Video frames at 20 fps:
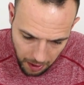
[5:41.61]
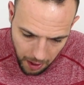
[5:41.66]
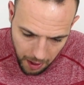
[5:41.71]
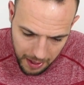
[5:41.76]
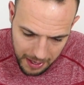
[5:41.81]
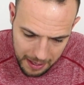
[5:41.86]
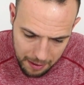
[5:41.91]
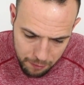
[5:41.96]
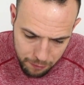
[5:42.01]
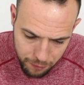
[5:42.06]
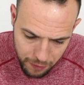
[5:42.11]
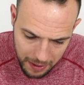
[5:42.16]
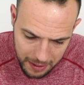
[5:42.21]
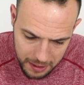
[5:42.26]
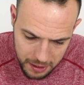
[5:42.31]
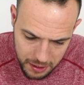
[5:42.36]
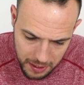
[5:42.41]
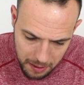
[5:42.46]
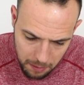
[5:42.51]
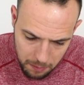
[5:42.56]

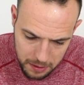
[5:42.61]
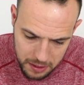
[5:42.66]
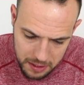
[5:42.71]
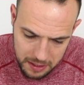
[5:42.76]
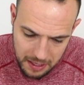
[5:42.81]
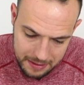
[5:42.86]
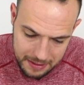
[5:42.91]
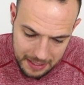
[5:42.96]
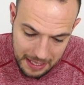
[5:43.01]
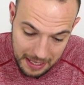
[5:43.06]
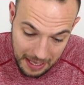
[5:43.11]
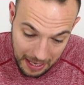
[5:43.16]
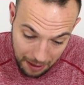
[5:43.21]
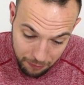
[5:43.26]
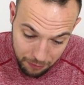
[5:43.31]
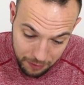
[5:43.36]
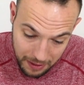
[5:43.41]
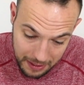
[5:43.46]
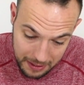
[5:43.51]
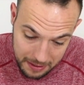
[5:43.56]
Infenergy, which is
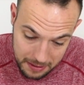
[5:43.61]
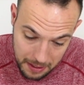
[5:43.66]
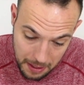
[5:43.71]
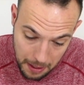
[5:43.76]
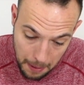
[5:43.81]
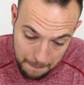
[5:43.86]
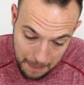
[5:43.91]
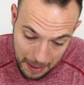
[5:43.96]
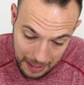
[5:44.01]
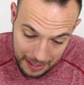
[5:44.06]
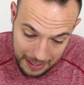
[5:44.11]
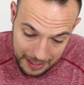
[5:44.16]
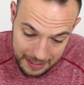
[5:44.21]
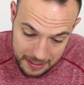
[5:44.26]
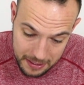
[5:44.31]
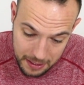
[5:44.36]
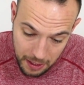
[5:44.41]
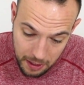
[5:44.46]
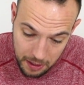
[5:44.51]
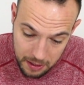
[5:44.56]
decaffeinate
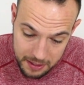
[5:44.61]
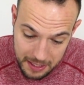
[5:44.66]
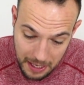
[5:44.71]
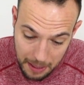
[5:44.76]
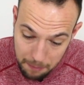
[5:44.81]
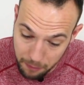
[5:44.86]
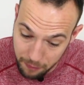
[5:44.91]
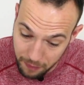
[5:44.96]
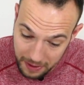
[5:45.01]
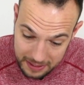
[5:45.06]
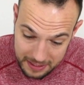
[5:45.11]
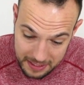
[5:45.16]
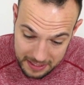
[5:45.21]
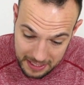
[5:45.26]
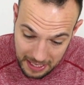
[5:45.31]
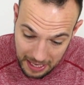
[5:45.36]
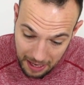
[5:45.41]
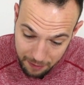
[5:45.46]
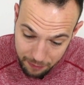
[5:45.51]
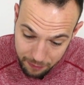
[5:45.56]
malate, same effects as
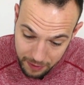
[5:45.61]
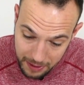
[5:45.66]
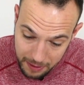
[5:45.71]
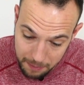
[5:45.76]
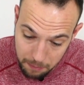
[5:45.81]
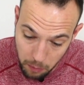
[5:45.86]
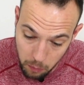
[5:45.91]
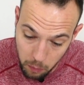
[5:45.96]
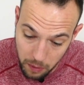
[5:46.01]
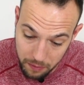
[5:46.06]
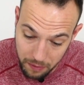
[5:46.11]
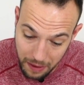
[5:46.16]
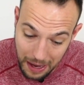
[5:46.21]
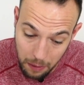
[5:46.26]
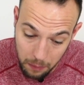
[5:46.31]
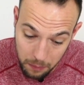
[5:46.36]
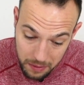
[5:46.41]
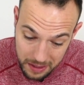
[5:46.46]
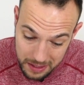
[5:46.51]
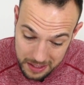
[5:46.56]
caffeine but
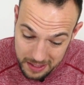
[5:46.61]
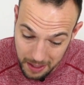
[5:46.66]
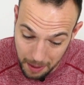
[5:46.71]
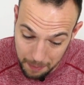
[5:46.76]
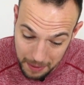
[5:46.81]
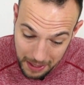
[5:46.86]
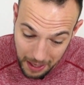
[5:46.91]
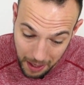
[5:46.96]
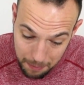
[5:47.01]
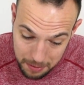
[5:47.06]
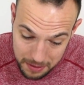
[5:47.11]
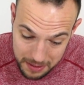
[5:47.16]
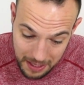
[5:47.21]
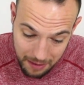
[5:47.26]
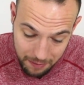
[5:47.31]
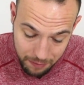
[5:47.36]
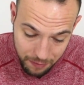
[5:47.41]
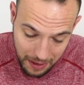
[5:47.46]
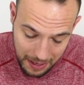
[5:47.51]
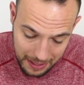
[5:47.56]
without the stomach
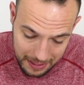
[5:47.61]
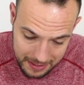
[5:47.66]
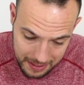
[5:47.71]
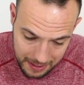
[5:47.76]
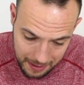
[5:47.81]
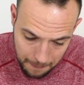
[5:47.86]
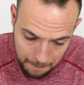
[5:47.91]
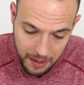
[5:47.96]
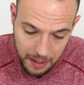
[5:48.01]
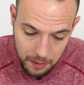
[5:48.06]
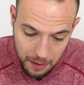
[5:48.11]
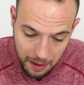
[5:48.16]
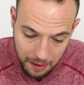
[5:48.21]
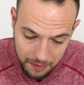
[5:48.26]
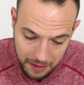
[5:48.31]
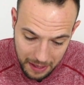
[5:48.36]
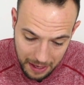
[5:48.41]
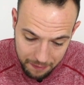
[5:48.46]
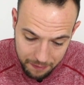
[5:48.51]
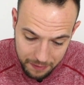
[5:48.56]
upset factor. Then you
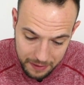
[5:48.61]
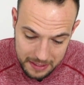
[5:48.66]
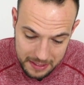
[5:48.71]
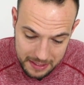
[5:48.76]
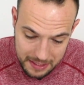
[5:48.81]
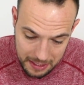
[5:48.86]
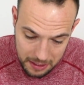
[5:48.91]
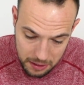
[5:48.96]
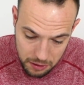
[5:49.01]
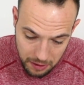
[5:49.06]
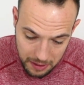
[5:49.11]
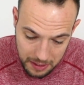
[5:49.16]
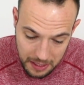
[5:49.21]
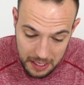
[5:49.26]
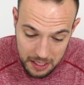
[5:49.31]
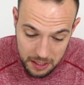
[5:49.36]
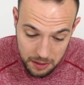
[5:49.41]
have caffeine citrate.